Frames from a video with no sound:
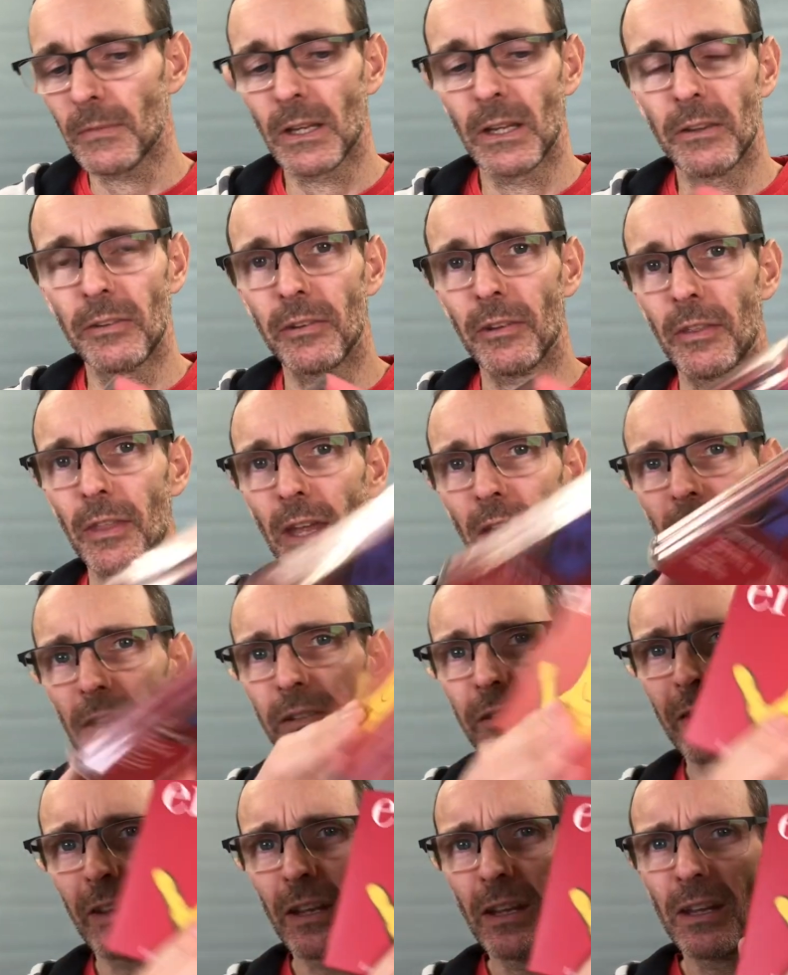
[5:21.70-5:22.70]
So
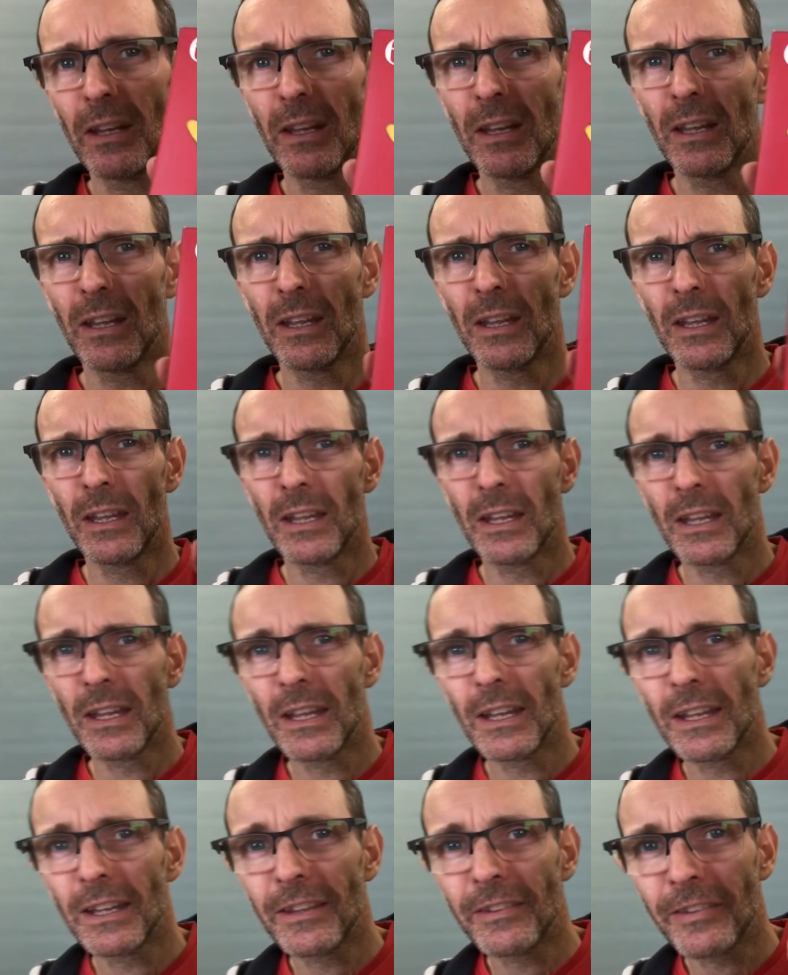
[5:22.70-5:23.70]
that
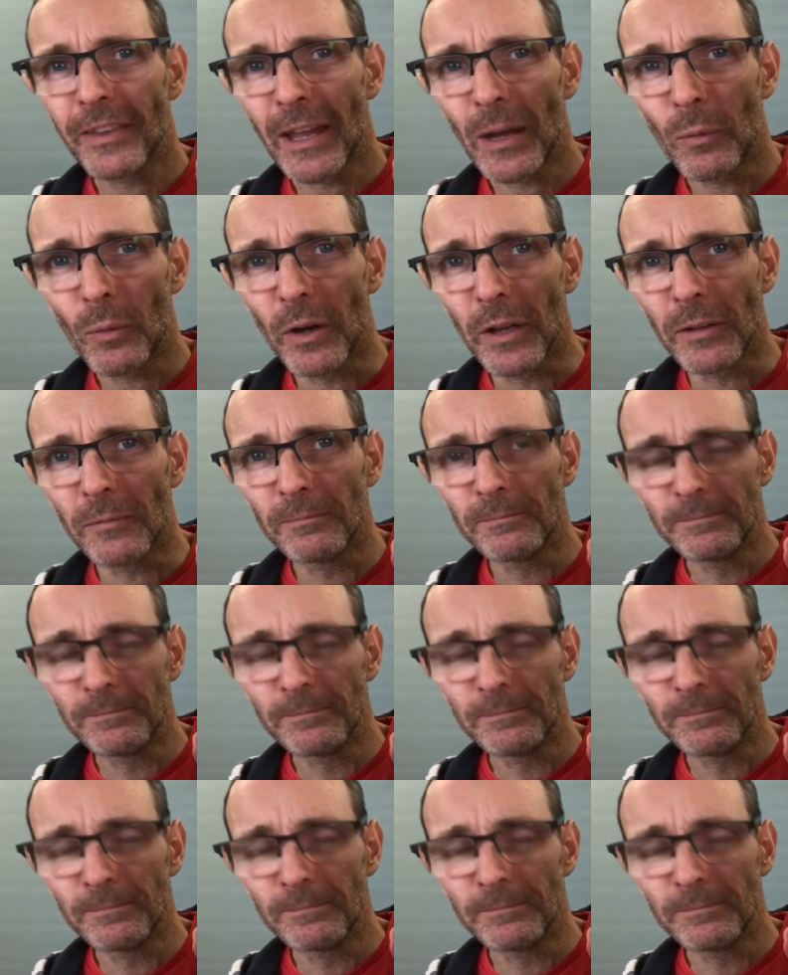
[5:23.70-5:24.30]
is that one.